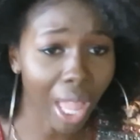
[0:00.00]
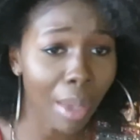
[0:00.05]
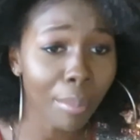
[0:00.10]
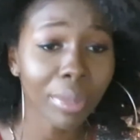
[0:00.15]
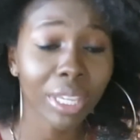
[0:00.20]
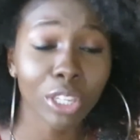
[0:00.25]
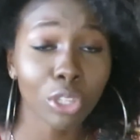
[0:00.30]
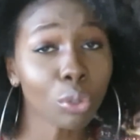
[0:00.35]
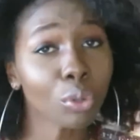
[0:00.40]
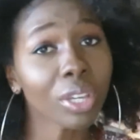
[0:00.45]
I
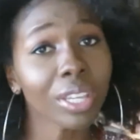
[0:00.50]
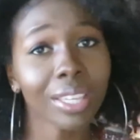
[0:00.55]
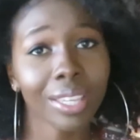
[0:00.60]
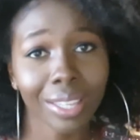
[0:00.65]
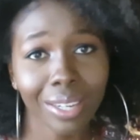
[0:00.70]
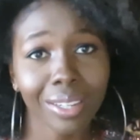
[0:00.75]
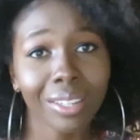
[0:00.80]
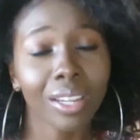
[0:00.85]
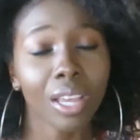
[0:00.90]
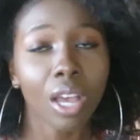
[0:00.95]
mean, you can
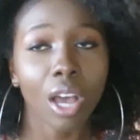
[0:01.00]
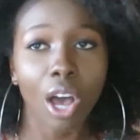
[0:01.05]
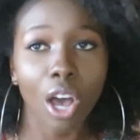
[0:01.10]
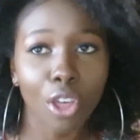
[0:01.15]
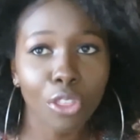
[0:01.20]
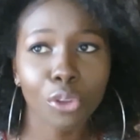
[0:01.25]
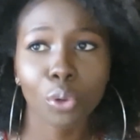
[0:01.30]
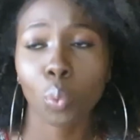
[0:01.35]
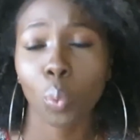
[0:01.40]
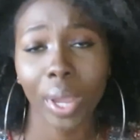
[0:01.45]
get it
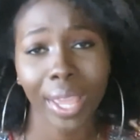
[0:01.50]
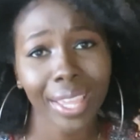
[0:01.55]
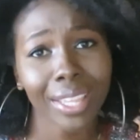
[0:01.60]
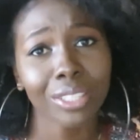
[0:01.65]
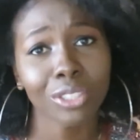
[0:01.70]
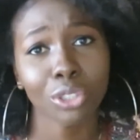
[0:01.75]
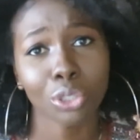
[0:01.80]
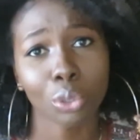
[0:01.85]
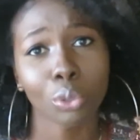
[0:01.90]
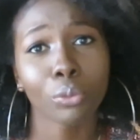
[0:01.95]
other
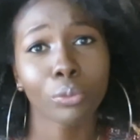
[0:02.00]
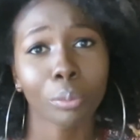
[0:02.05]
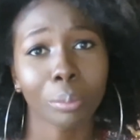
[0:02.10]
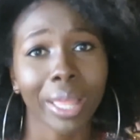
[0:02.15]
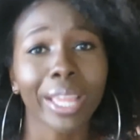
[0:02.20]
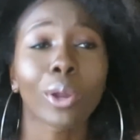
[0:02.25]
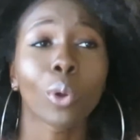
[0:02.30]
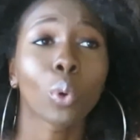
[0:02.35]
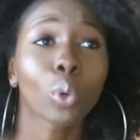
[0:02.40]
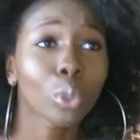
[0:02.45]
ways too,
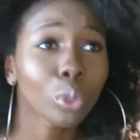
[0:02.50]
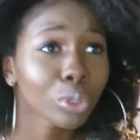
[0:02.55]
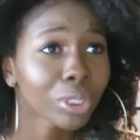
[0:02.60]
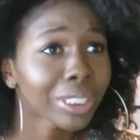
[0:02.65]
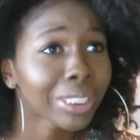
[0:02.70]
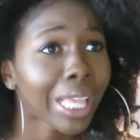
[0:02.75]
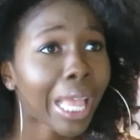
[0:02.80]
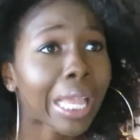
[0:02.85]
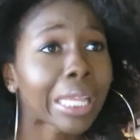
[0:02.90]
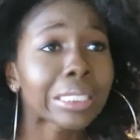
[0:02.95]
from like oral
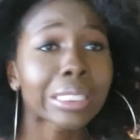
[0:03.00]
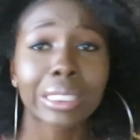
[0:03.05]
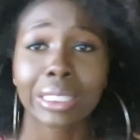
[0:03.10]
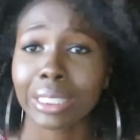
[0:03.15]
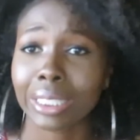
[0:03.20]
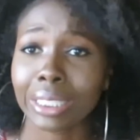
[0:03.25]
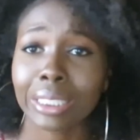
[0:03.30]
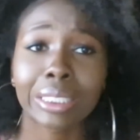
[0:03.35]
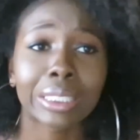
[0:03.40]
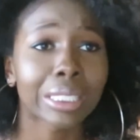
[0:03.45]
sex
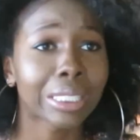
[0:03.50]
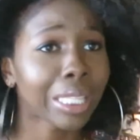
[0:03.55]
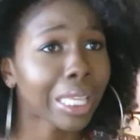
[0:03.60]
and this,